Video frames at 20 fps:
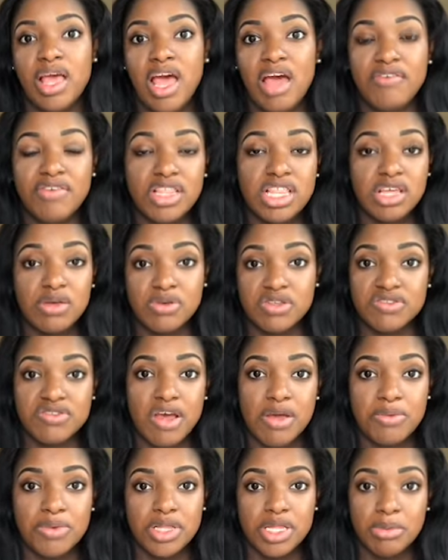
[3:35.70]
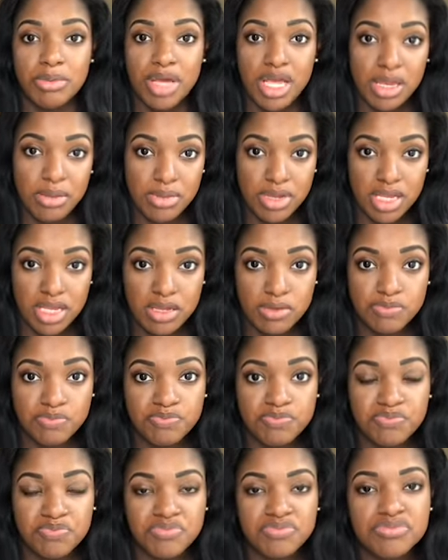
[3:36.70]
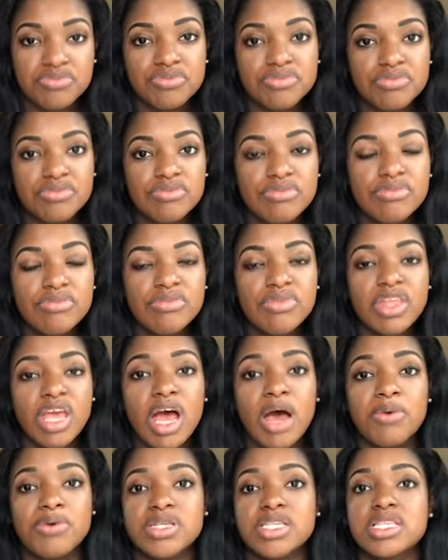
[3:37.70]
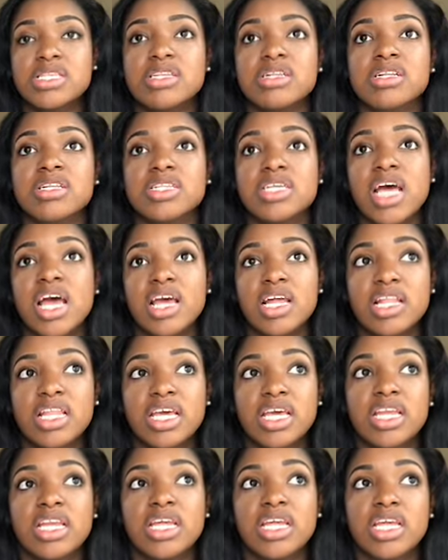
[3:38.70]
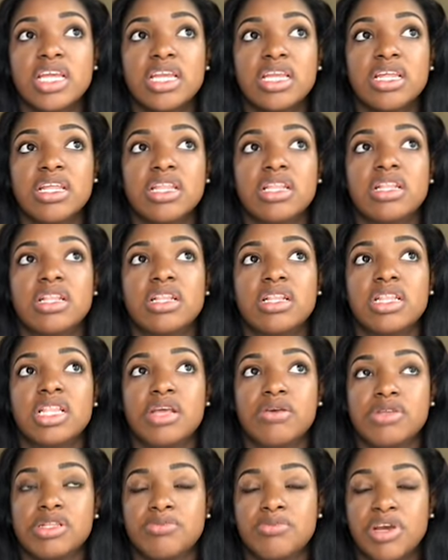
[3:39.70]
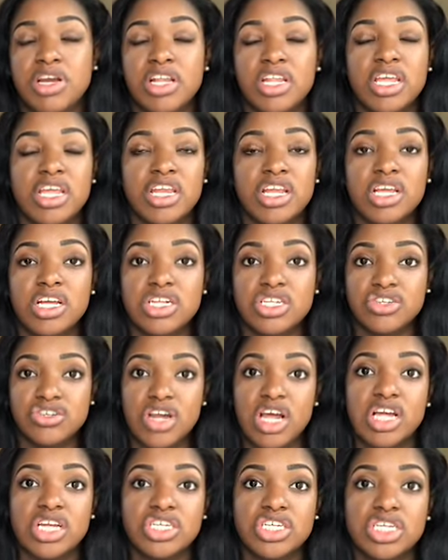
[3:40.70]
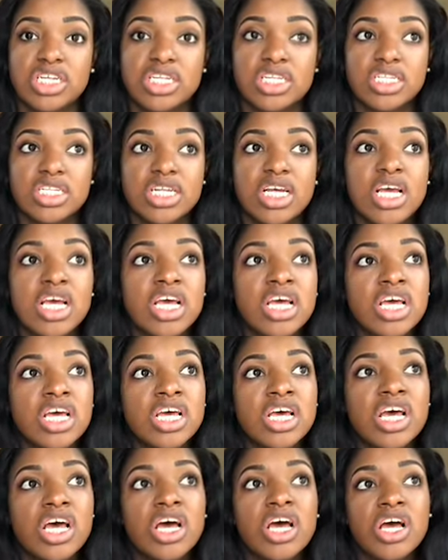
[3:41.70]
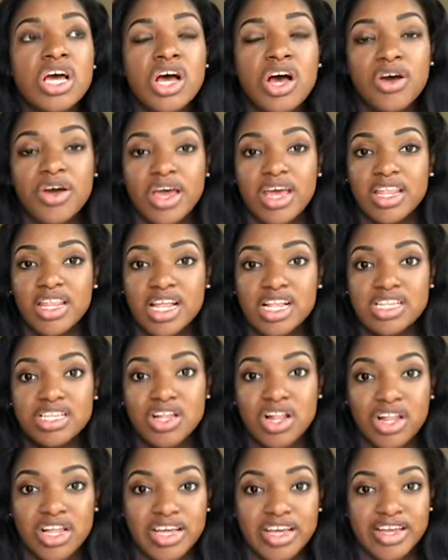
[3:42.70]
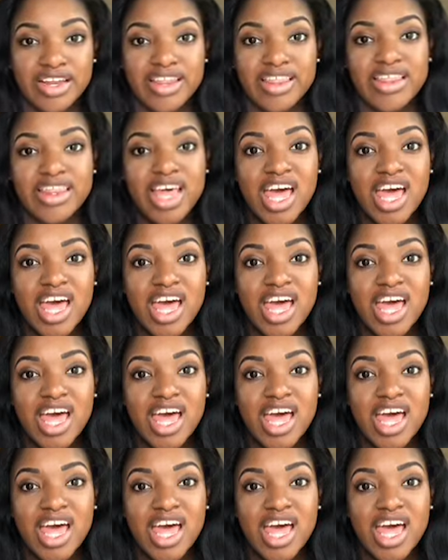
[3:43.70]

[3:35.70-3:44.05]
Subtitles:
Everything was fine with the baby. I was still dilated. There was barely any contractions. Okay, that's all good.